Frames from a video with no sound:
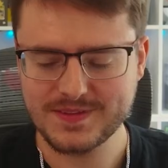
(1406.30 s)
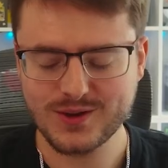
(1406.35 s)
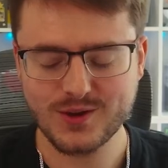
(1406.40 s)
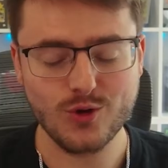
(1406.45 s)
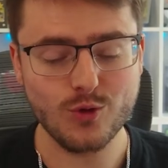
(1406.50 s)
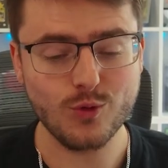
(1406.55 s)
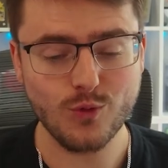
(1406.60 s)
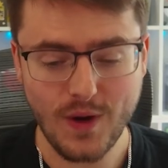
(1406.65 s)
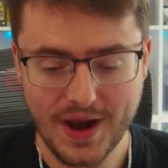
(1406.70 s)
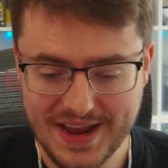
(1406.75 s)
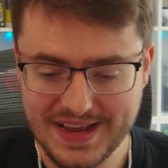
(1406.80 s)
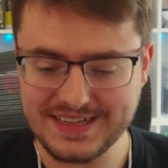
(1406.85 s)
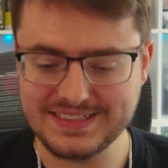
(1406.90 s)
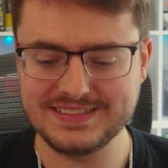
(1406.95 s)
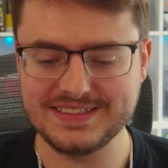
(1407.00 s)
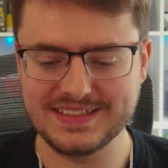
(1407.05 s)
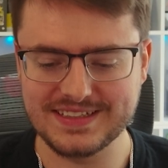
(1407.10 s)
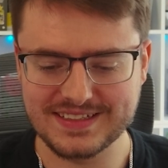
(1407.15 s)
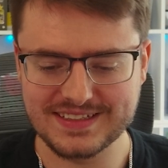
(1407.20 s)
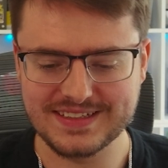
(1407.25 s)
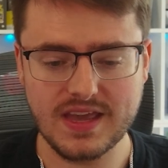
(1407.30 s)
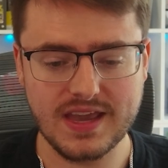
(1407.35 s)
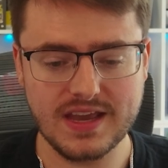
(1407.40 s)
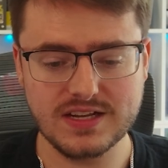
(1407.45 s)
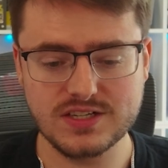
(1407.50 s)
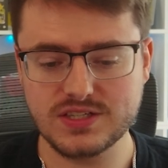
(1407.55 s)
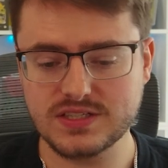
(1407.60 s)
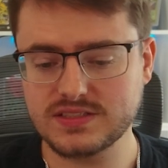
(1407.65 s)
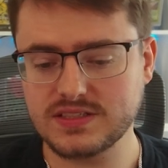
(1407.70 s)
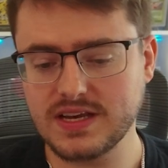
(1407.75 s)
Crazy.
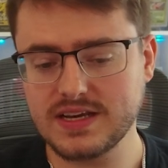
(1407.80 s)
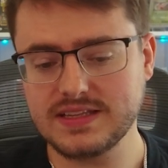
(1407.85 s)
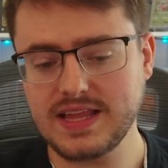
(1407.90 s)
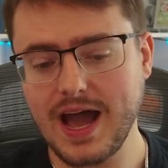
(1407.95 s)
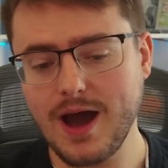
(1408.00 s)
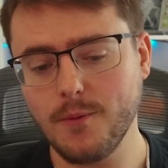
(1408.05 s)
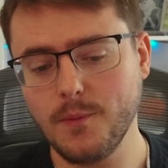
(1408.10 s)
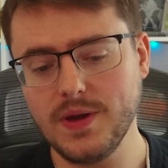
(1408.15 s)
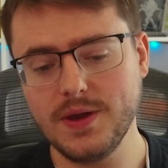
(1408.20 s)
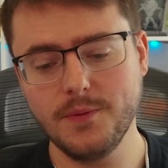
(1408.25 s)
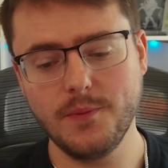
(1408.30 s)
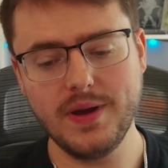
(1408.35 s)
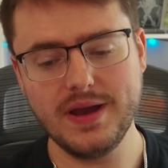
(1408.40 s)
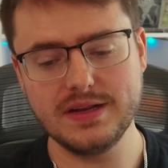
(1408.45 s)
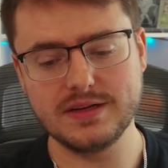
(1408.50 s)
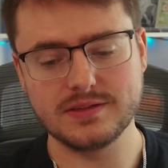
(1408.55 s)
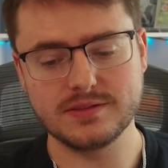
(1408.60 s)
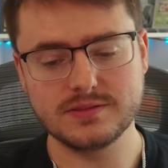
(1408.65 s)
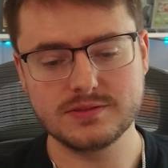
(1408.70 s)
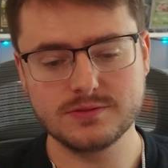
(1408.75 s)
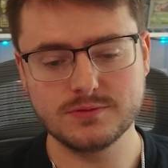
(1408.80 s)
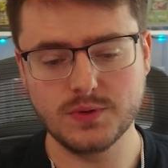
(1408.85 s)
And just like that, we win.